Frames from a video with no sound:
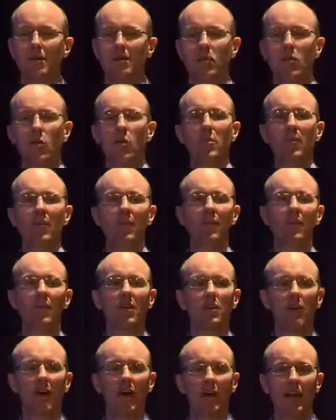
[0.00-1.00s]
But when we think
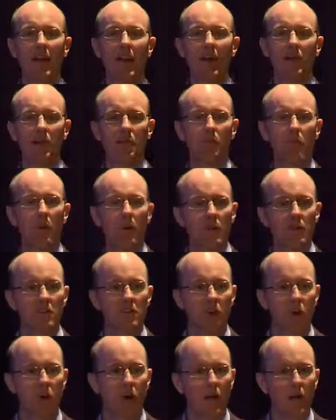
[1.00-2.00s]
about how it applies
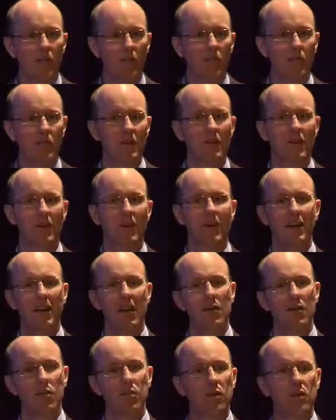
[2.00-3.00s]
to us and
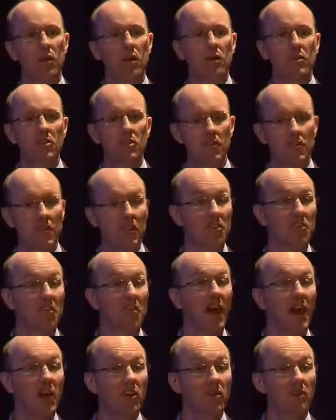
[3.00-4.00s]
how it applies to the
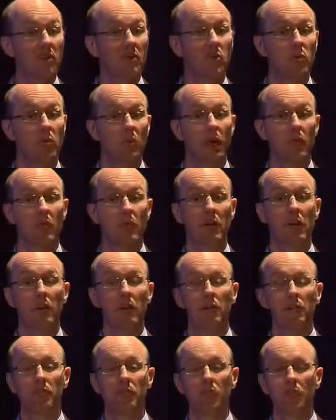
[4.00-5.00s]
interactions we have in
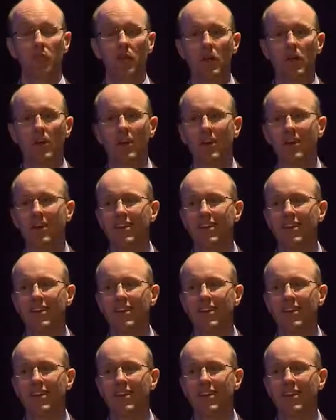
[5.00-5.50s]
our industry,